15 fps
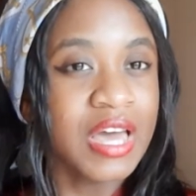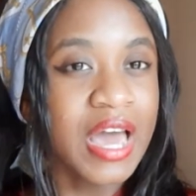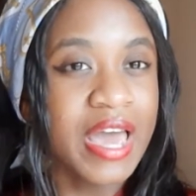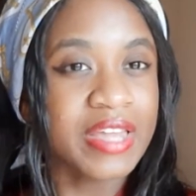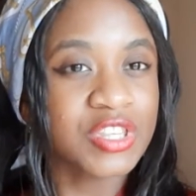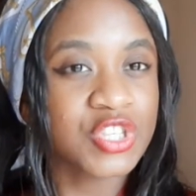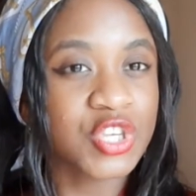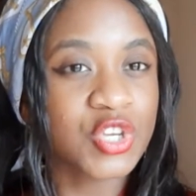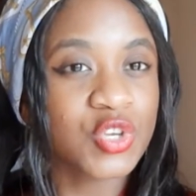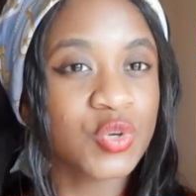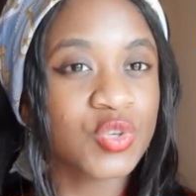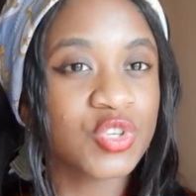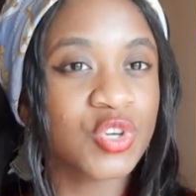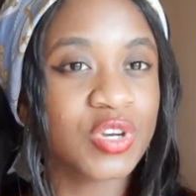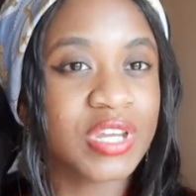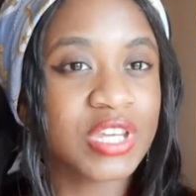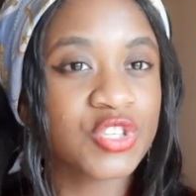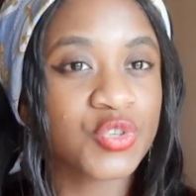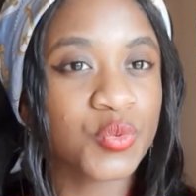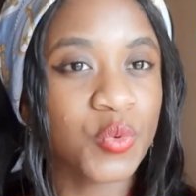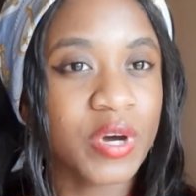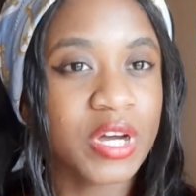And so you need
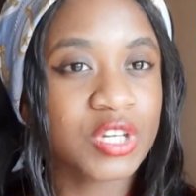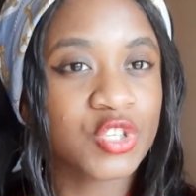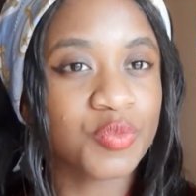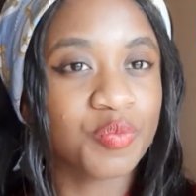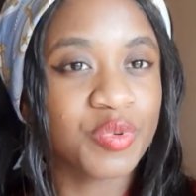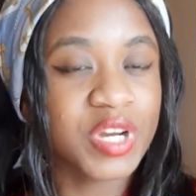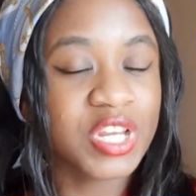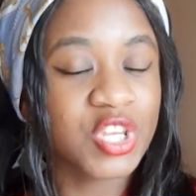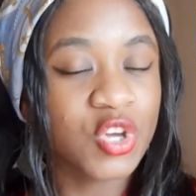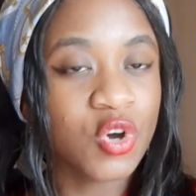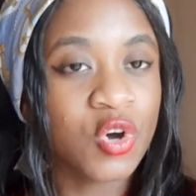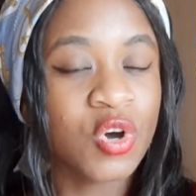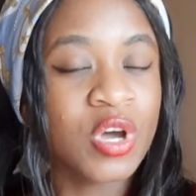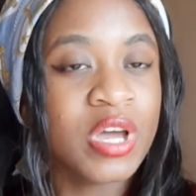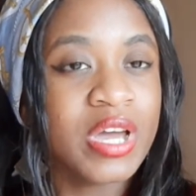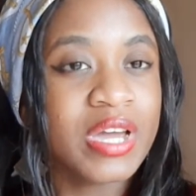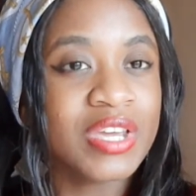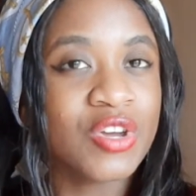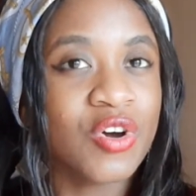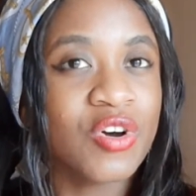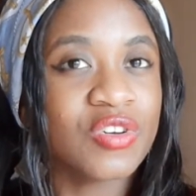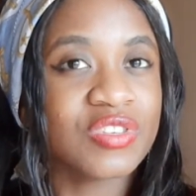to work to bring
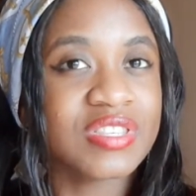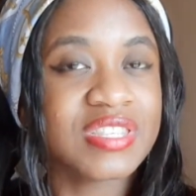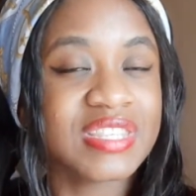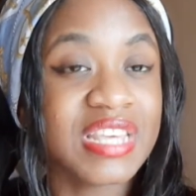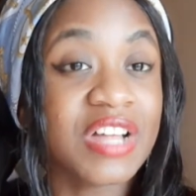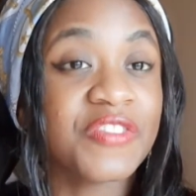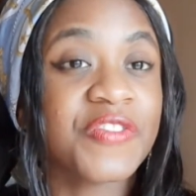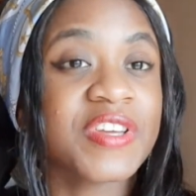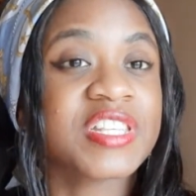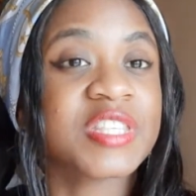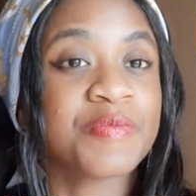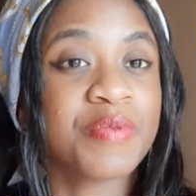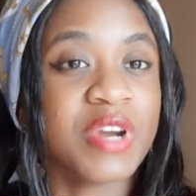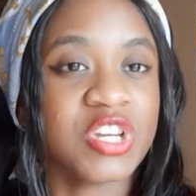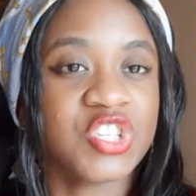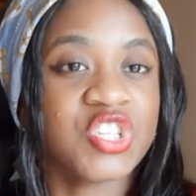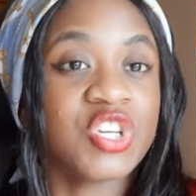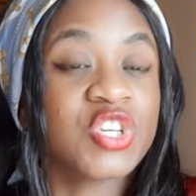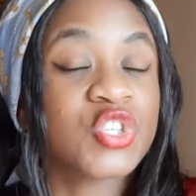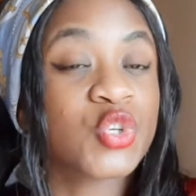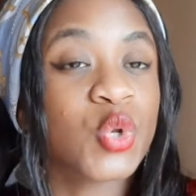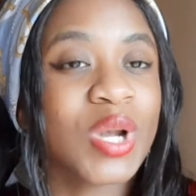your
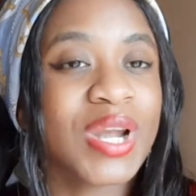self-expression to